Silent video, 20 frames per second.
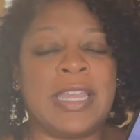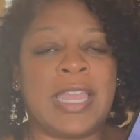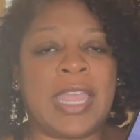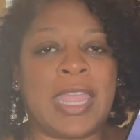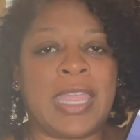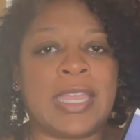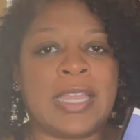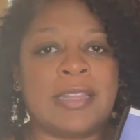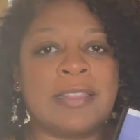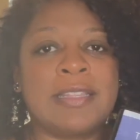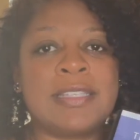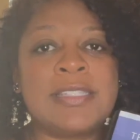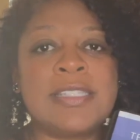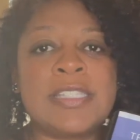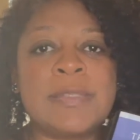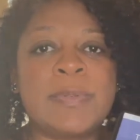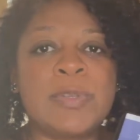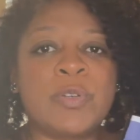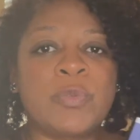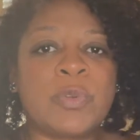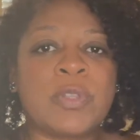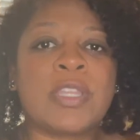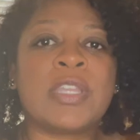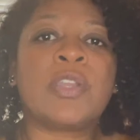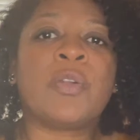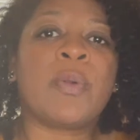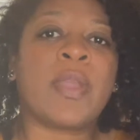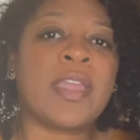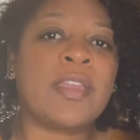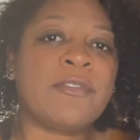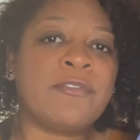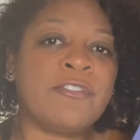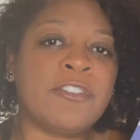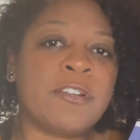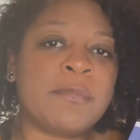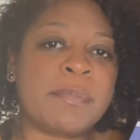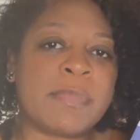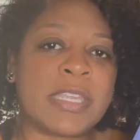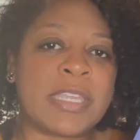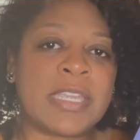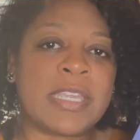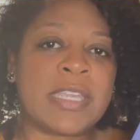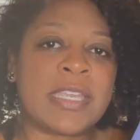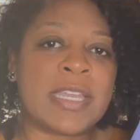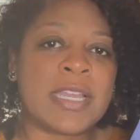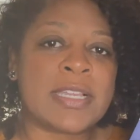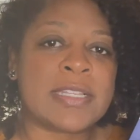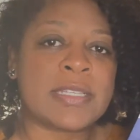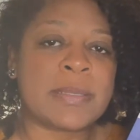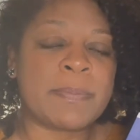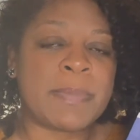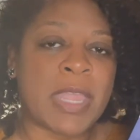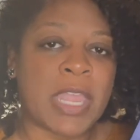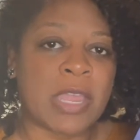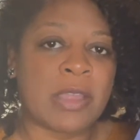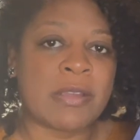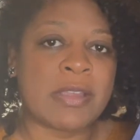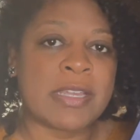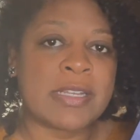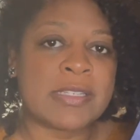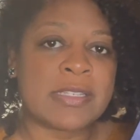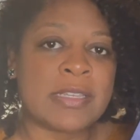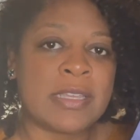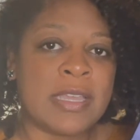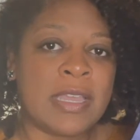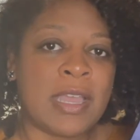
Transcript: And this has been really great for me as a parent